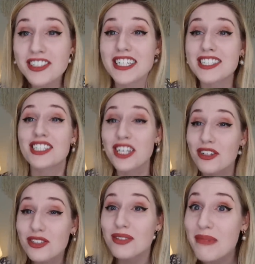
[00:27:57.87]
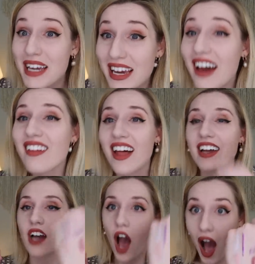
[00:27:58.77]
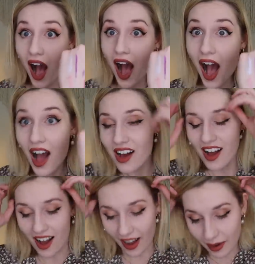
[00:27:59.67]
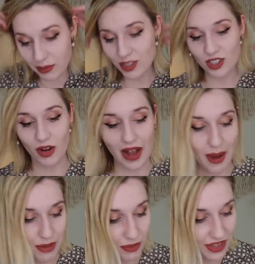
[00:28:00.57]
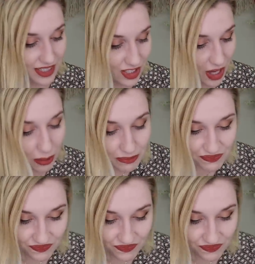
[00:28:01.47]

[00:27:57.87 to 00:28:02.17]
Excuse me? Like, I'm so happy with this. So